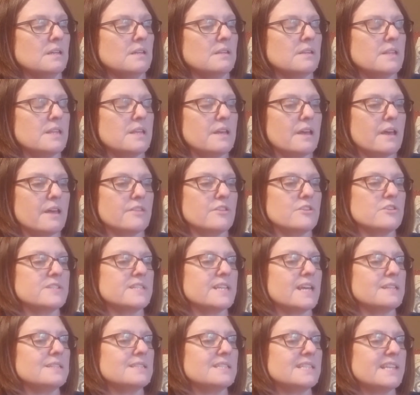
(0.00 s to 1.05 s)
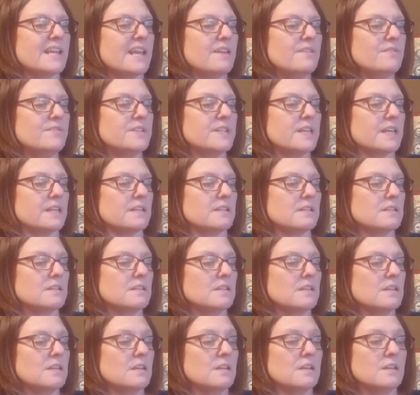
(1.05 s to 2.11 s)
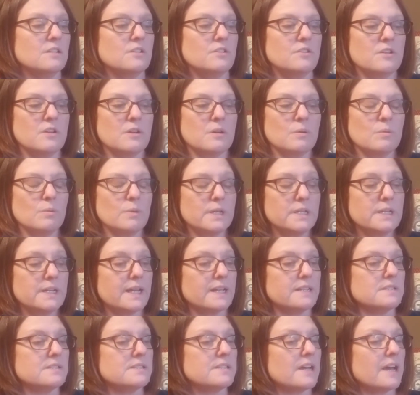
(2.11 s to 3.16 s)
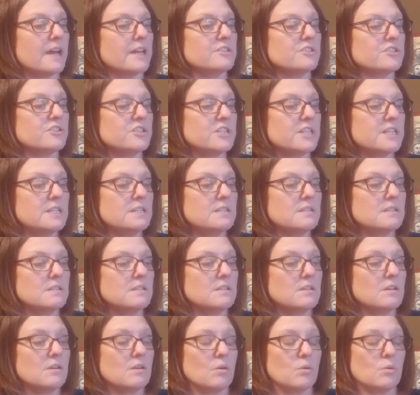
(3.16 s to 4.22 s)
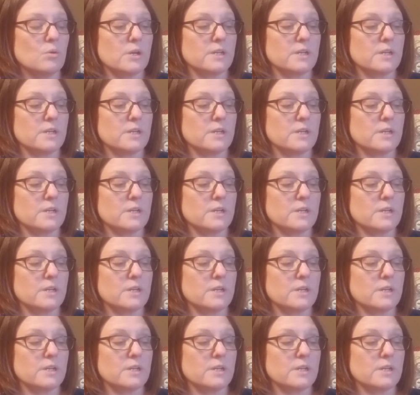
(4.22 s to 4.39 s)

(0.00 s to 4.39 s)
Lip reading: The others had saved it. No one had touched it, or